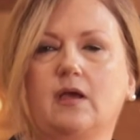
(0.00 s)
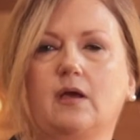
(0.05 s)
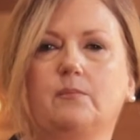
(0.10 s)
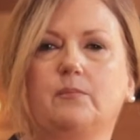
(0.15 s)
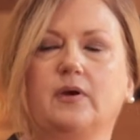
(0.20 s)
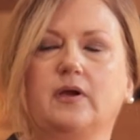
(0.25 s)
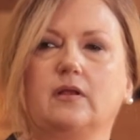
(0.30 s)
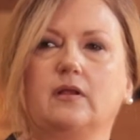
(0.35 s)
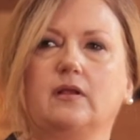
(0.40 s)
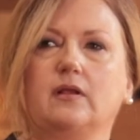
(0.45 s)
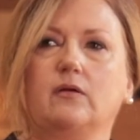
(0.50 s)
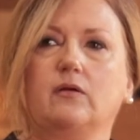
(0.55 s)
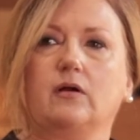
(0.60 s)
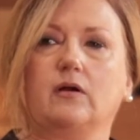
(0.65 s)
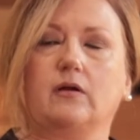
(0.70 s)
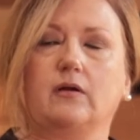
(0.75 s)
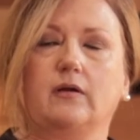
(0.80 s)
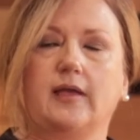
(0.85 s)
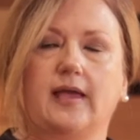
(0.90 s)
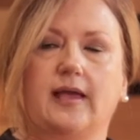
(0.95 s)
but
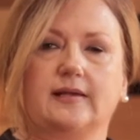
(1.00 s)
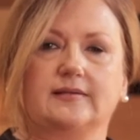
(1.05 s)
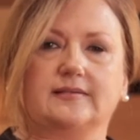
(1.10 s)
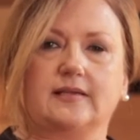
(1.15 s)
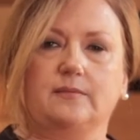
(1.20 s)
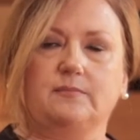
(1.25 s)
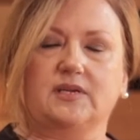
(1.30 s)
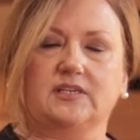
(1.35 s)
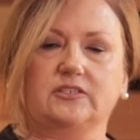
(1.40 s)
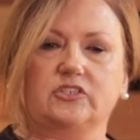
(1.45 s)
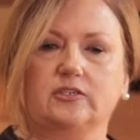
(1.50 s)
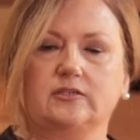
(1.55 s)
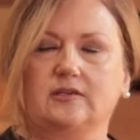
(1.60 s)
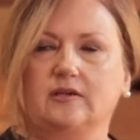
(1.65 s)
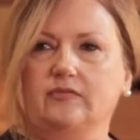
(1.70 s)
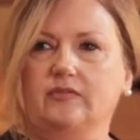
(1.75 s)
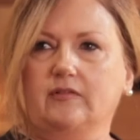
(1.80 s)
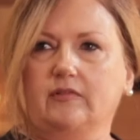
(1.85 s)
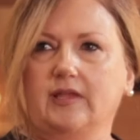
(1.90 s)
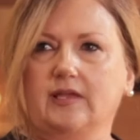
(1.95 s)
as I mentioned
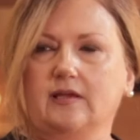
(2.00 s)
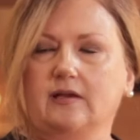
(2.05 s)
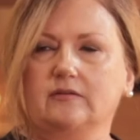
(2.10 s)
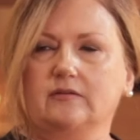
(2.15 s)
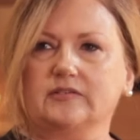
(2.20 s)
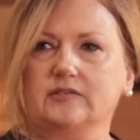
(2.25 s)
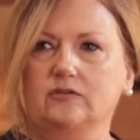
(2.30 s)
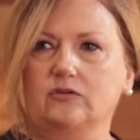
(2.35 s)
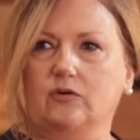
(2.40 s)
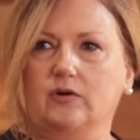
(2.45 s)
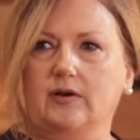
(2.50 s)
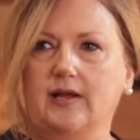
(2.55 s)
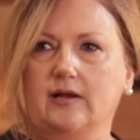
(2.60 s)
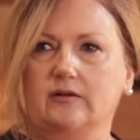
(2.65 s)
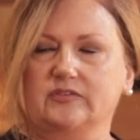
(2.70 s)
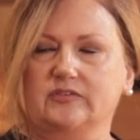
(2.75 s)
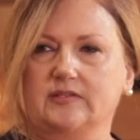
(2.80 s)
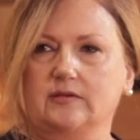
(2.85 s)
on the Lake Elsinore house,